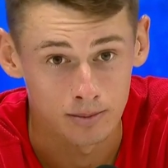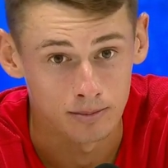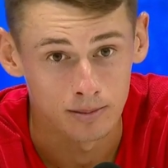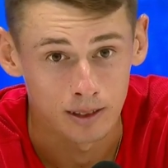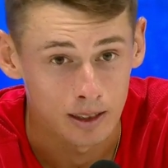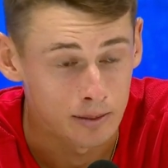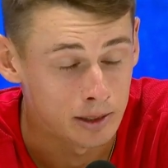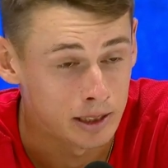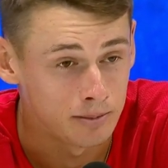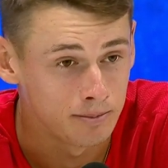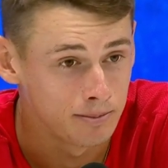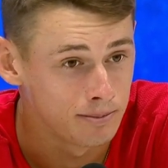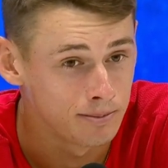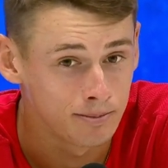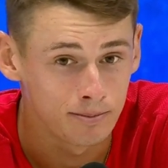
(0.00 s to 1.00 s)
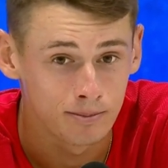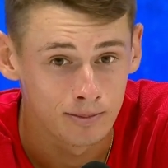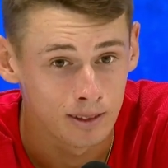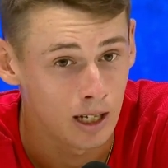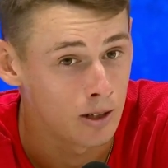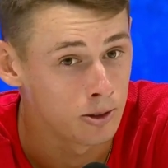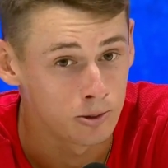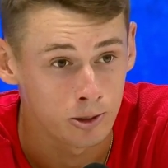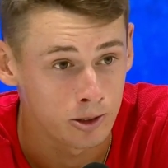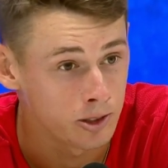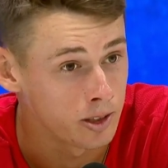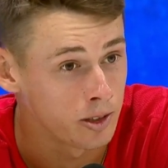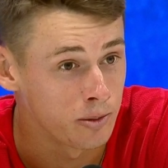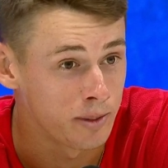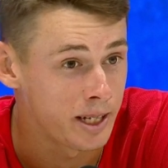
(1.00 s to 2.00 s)
I mean, I was
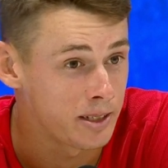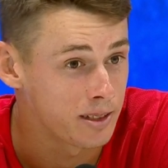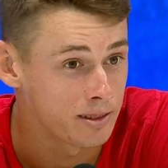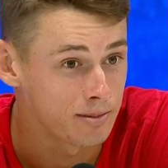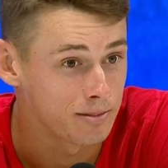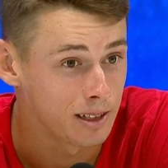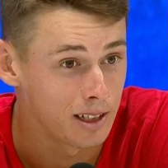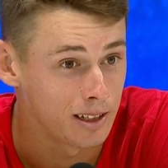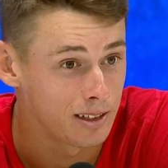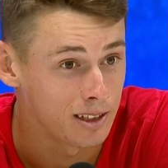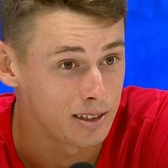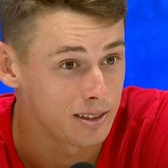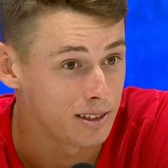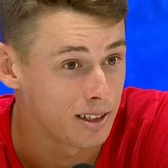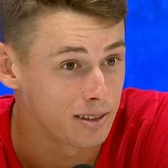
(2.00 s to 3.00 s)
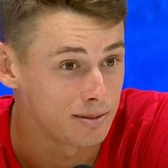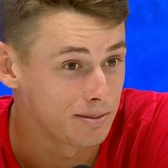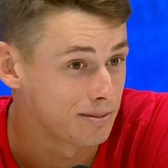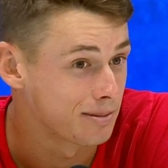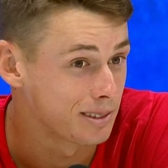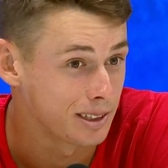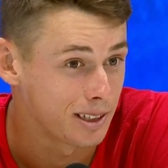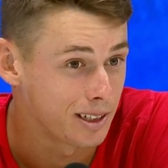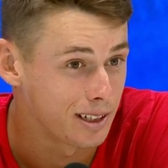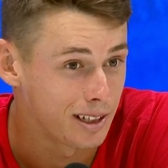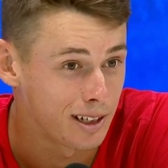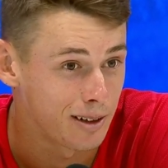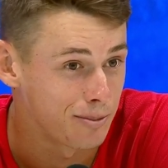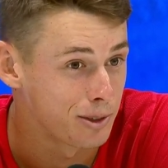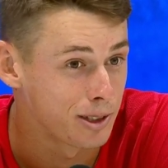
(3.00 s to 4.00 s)
watching her match last night. You know,
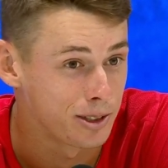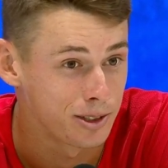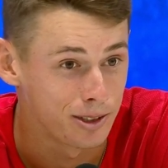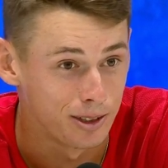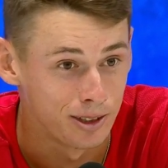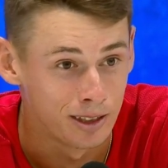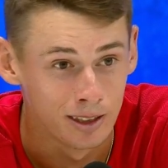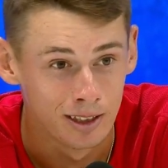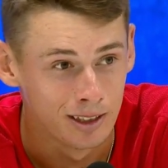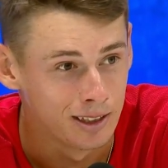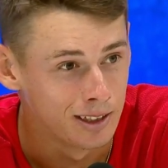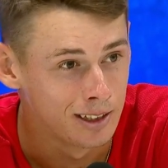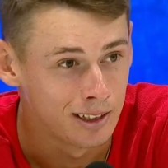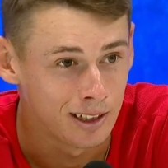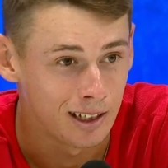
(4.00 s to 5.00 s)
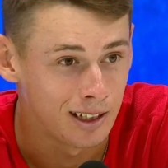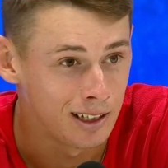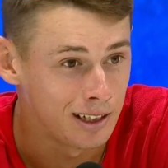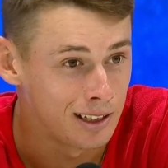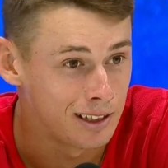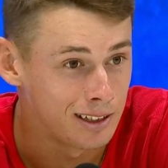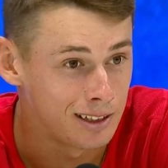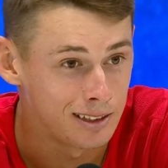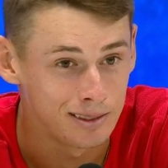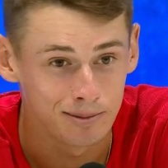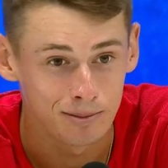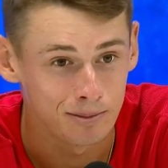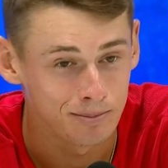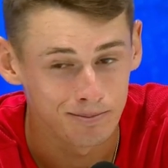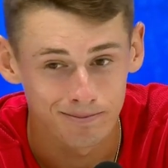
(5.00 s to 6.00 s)
I'm pretty sure the
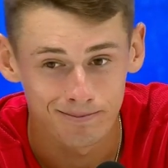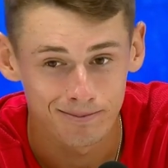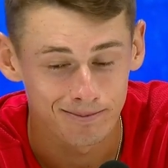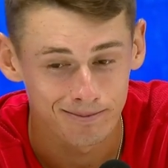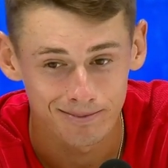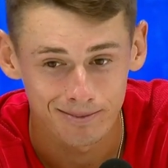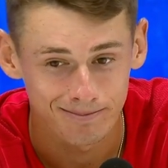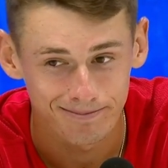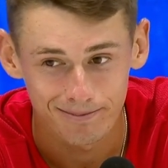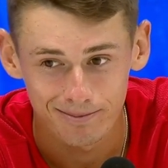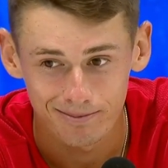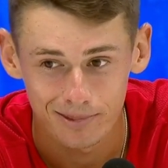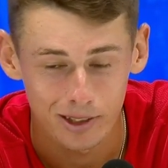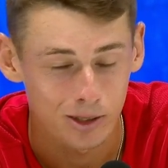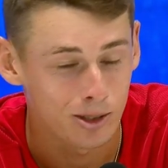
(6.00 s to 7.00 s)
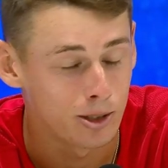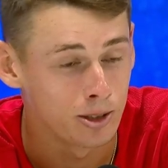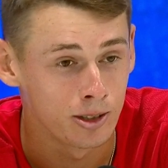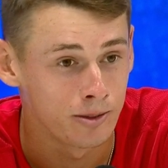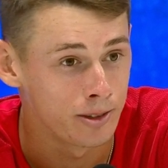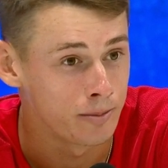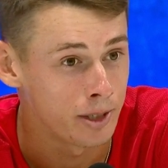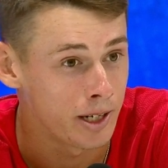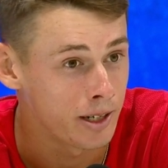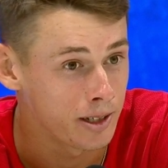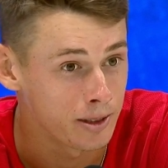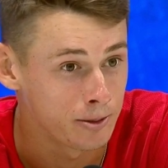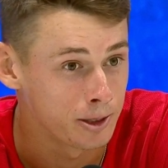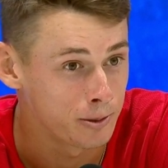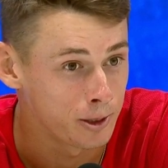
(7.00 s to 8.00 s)
whole of
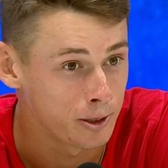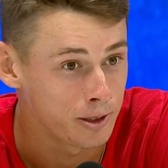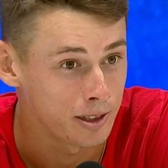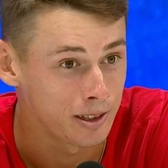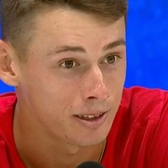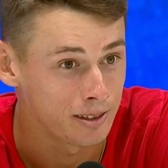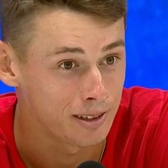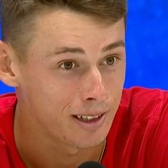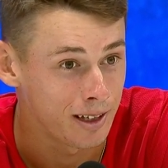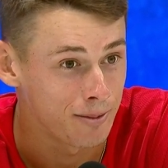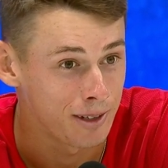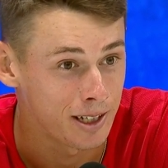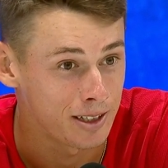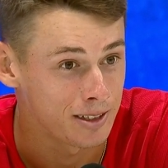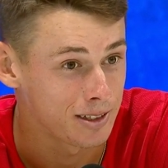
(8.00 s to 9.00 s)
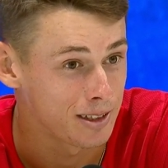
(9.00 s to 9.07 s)
America was watching that match.